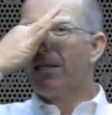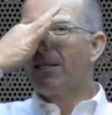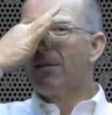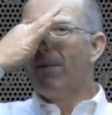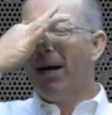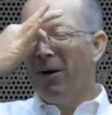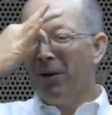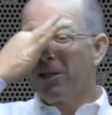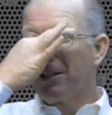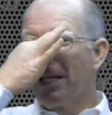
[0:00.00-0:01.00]

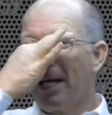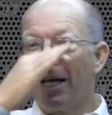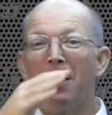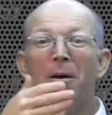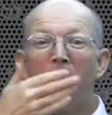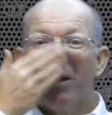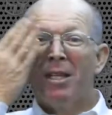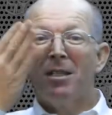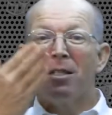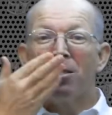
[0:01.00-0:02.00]
Smell or stink. But
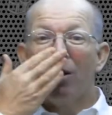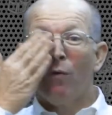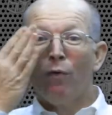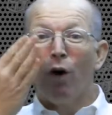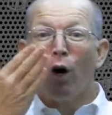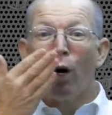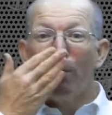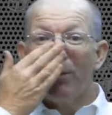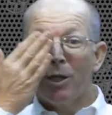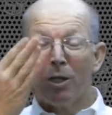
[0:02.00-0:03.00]
this is the
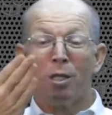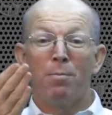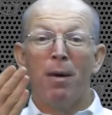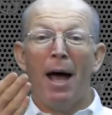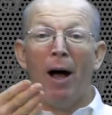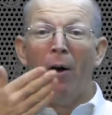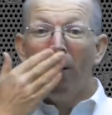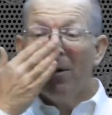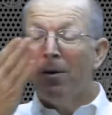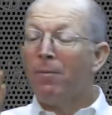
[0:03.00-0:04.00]
verb to
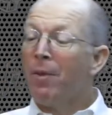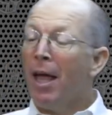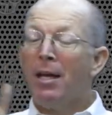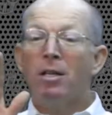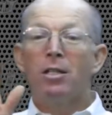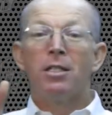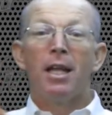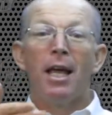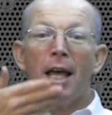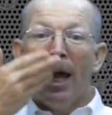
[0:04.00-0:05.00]
smell, and you just
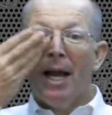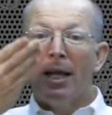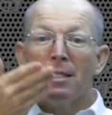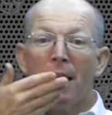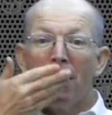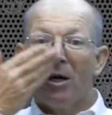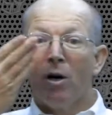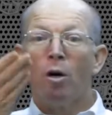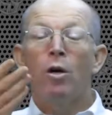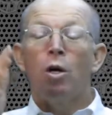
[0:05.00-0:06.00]
take, and it's like
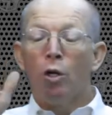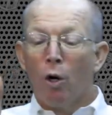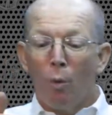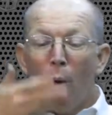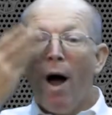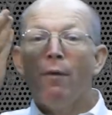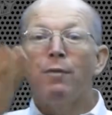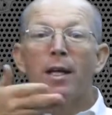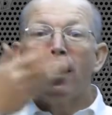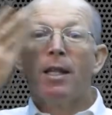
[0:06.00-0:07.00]
you're
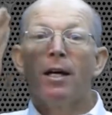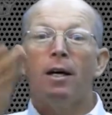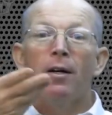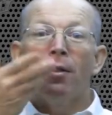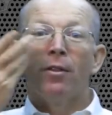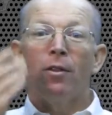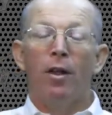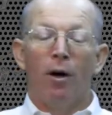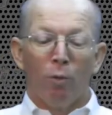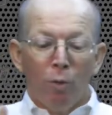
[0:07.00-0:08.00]
wafting the
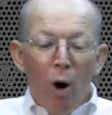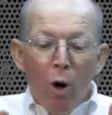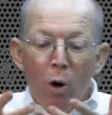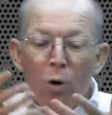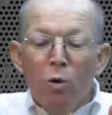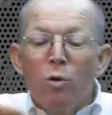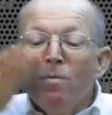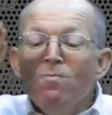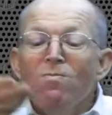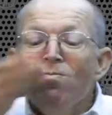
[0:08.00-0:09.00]

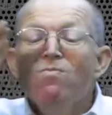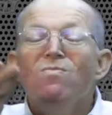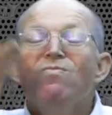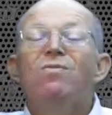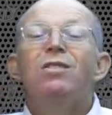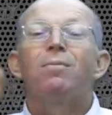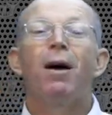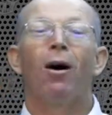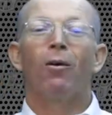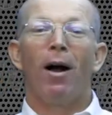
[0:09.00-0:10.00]
rose
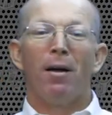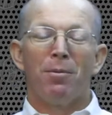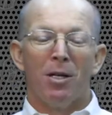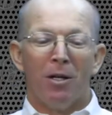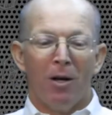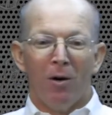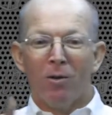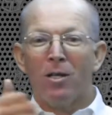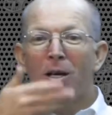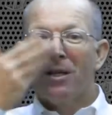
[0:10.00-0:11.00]
smell right up to your
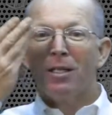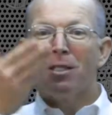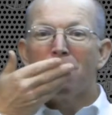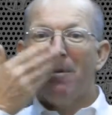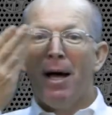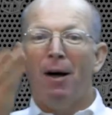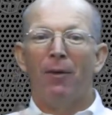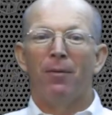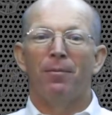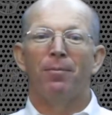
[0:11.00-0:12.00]
nose. Smell.